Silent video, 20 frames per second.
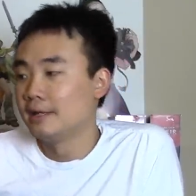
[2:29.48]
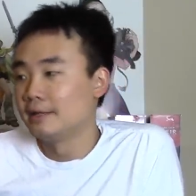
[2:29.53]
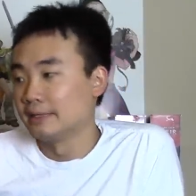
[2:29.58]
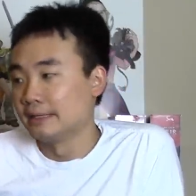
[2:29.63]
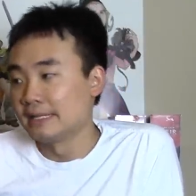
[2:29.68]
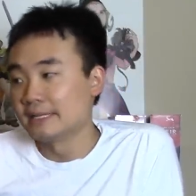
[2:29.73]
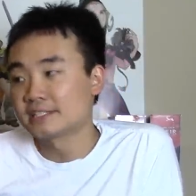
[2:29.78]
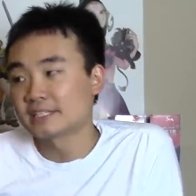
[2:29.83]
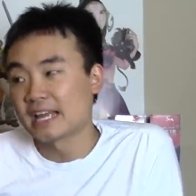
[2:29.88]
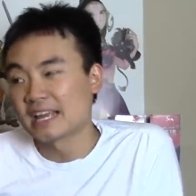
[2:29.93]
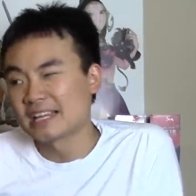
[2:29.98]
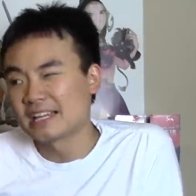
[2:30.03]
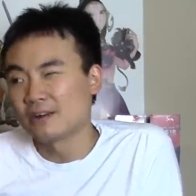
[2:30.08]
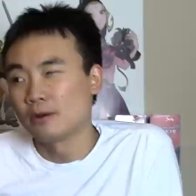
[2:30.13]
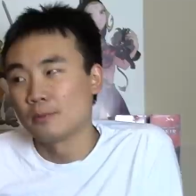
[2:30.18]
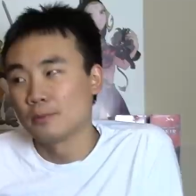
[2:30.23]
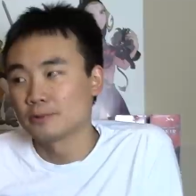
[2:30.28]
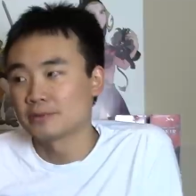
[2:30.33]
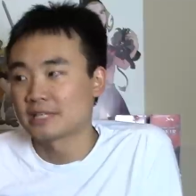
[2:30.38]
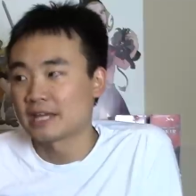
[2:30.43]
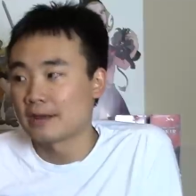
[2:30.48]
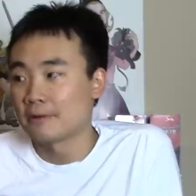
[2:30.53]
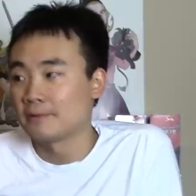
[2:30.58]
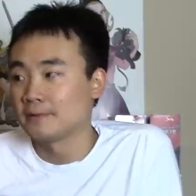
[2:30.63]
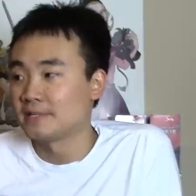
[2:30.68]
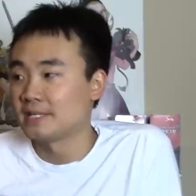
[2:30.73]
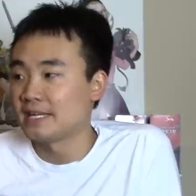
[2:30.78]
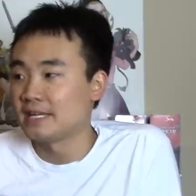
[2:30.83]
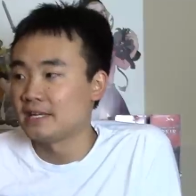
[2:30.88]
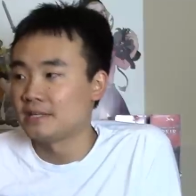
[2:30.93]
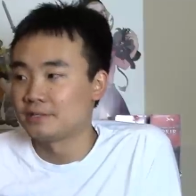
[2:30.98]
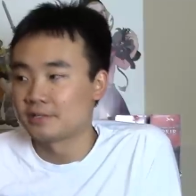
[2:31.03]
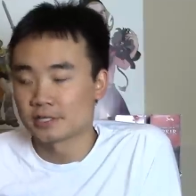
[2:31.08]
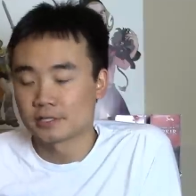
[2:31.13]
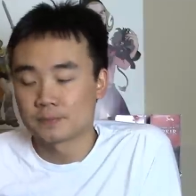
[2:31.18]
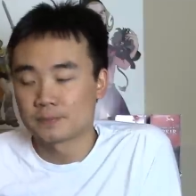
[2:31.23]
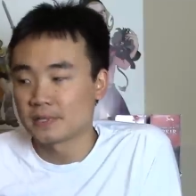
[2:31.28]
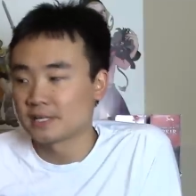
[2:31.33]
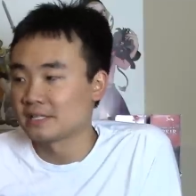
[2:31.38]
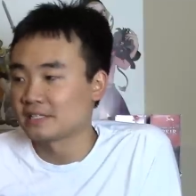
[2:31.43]
This I can almost guarantee
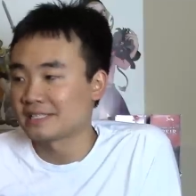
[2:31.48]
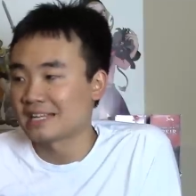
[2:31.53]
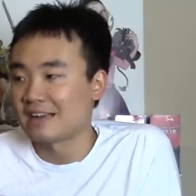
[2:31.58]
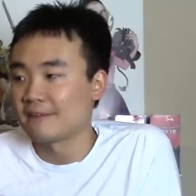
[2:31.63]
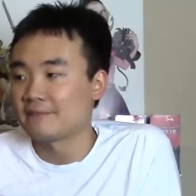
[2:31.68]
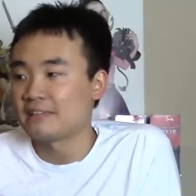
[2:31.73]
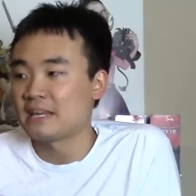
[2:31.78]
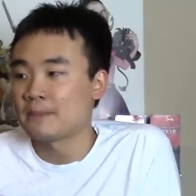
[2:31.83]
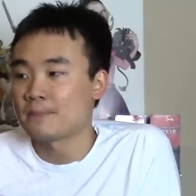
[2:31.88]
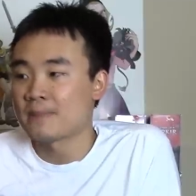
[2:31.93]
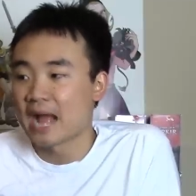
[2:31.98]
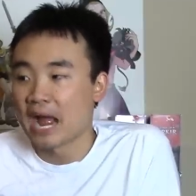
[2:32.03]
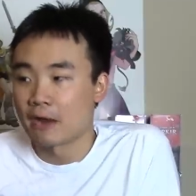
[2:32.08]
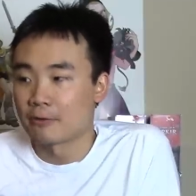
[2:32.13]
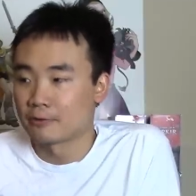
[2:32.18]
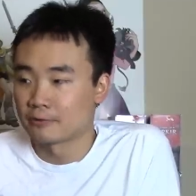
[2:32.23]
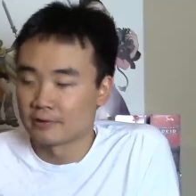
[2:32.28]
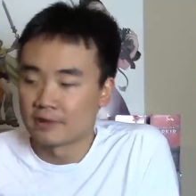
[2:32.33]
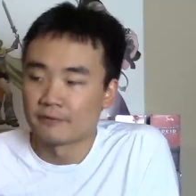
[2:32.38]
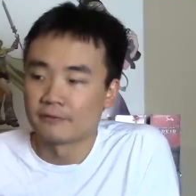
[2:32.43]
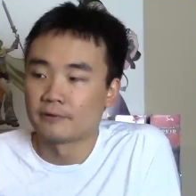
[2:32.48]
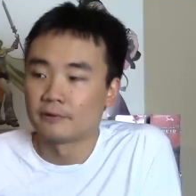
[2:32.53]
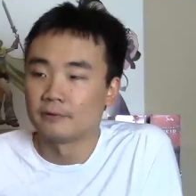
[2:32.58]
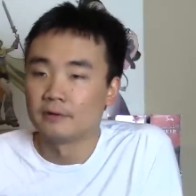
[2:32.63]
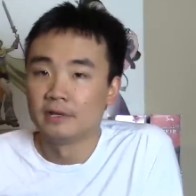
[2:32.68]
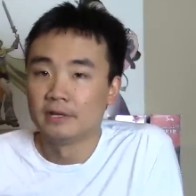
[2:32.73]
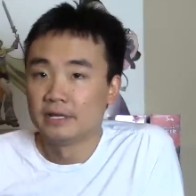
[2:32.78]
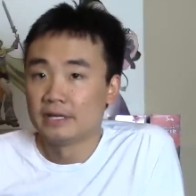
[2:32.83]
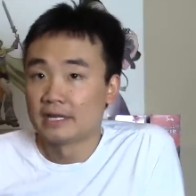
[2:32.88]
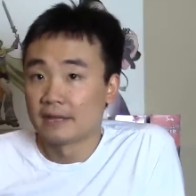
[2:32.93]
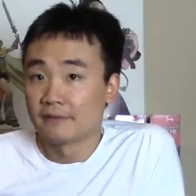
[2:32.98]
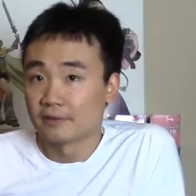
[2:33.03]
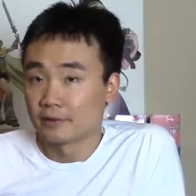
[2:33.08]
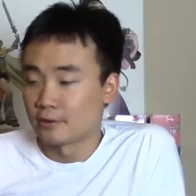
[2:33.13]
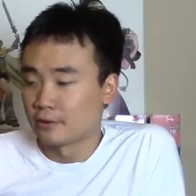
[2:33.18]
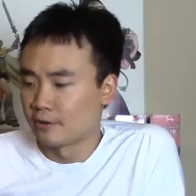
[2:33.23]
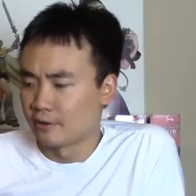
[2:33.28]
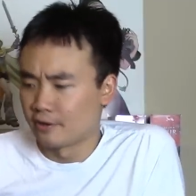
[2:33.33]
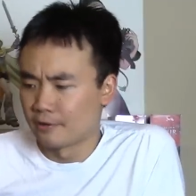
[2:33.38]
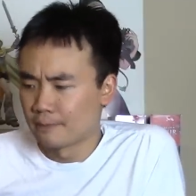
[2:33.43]
just because of the power level of the
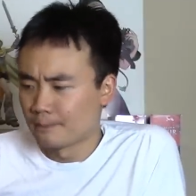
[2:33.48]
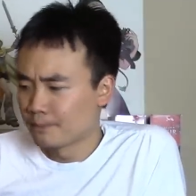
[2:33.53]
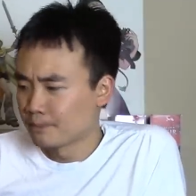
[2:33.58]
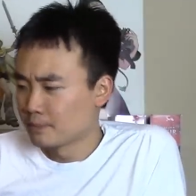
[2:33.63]
card.